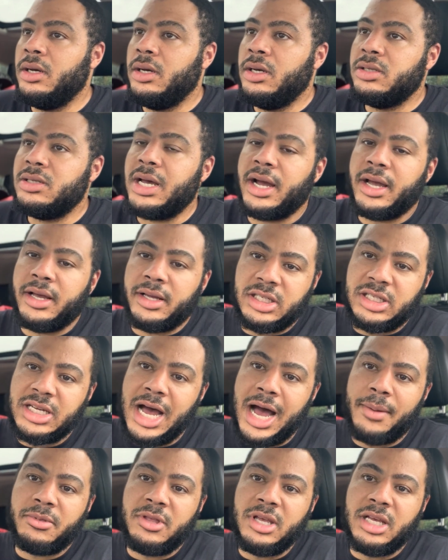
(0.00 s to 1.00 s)
So I can
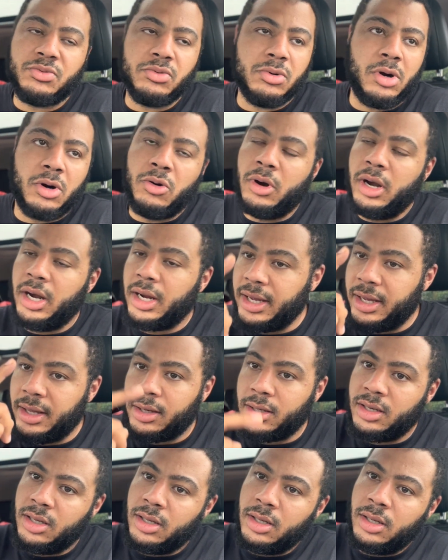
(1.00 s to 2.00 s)
shop this real quick
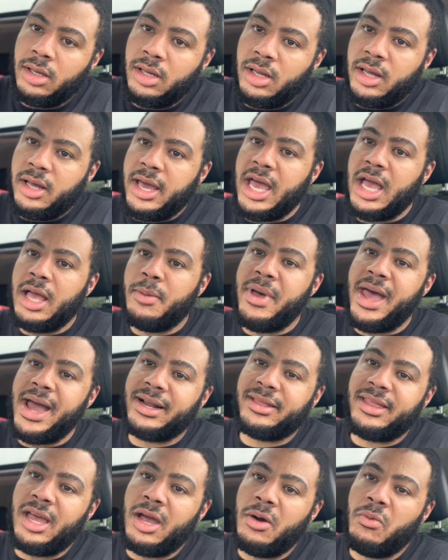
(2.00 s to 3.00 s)
and head
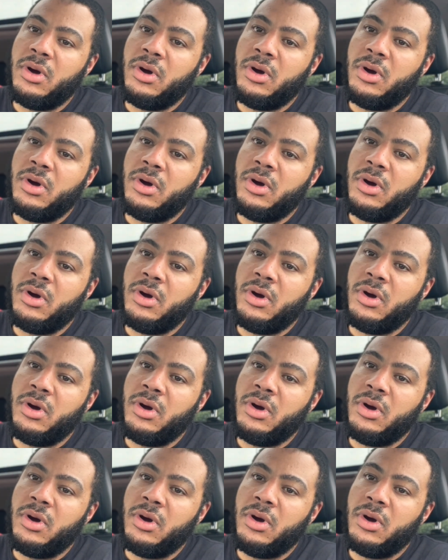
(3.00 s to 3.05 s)
back that